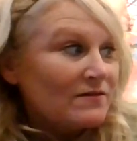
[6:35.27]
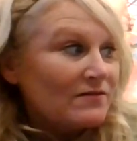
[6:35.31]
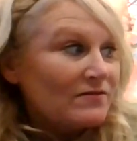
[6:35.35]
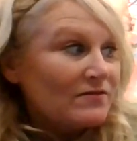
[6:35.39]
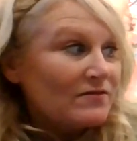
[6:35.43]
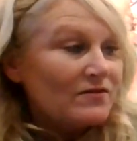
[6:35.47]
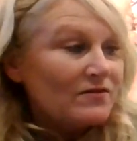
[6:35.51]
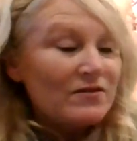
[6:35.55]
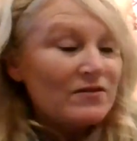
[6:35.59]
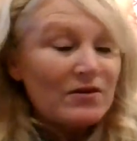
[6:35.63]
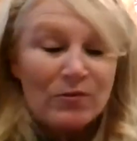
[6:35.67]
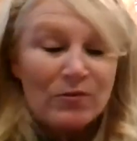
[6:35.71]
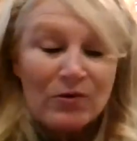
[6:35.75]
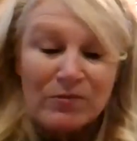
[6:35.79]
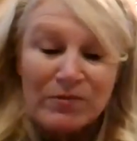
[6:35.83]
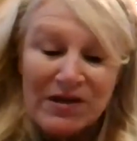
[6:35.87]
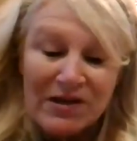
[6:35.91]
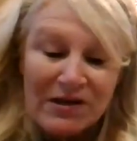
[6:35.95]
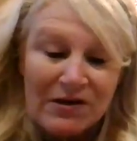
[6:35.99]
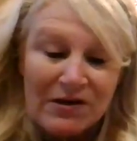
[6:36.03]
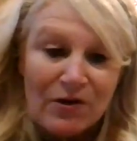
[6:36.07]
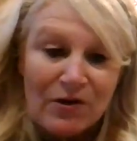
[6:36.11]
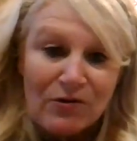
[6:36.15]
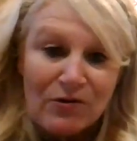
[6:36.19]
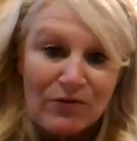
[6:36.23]
that there will be
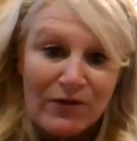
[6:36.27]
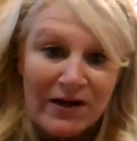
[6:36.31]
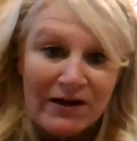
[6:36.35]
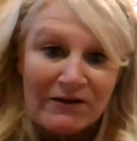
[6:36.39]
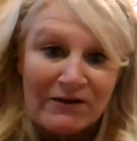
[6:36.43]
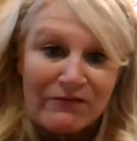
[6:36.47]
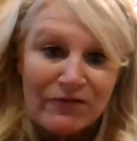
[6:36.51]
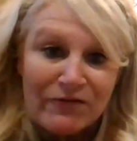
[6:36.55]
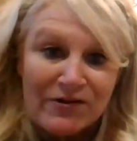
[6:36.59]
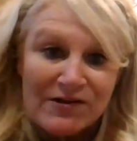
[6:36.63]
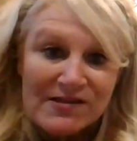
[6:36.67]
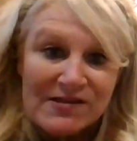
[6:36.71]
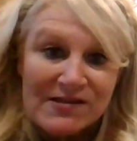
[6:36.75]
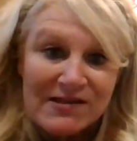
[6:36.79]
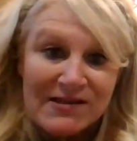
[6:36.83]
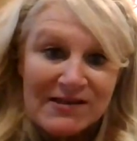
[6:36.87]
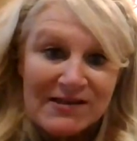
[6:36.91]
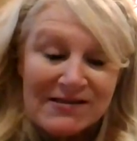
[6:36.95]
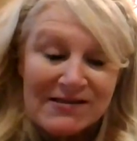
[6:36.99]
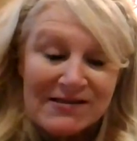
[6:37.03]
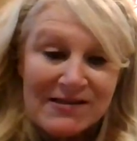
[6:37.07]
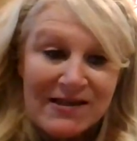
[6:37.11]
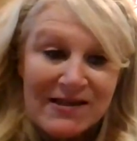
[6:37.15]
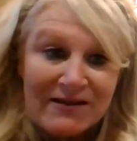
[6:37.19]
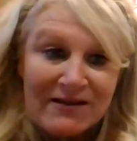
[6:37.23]
no rainforest
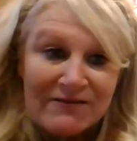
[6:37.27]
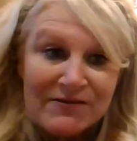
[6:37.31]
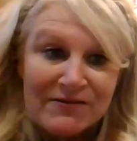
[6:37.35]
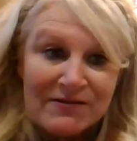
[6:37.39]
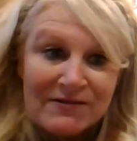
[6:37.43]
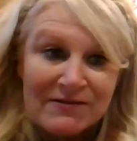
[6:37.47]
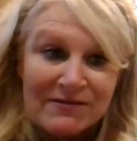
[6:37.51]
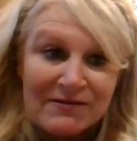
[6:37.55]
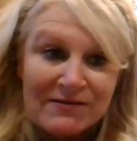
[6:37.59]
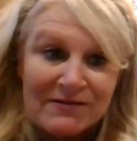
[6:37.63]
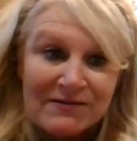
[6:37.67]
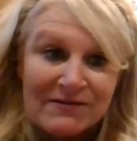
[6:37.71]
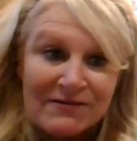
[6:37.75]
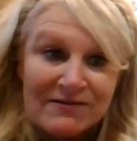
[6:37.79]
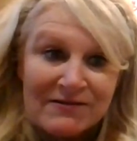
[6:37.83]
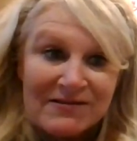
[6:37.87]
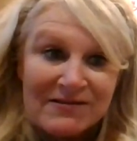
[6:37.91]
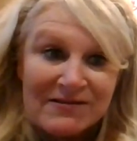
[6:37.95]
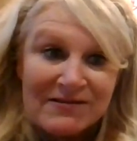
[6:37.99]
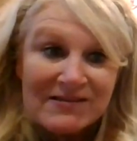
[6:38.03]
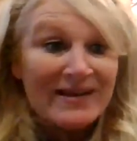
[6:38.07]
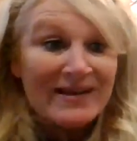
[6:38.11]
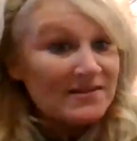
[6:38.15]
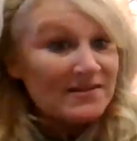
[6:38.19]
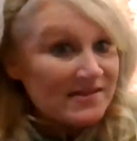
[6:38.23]
lands left. It's
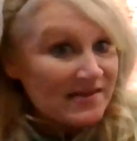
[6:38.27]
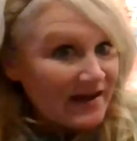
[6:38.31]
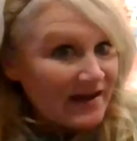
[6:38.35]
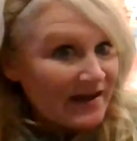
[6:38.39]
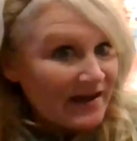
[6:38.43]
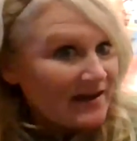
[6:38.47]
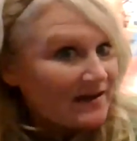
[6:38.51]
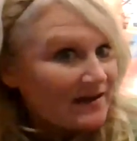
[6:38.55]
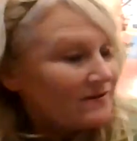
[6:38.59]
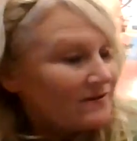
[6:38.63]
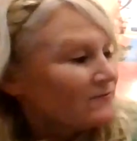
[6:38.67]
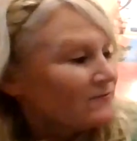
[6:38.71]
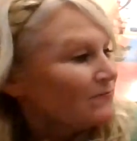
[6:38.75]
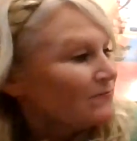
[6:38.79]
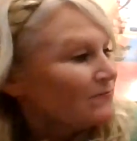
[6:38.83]
kind of sad.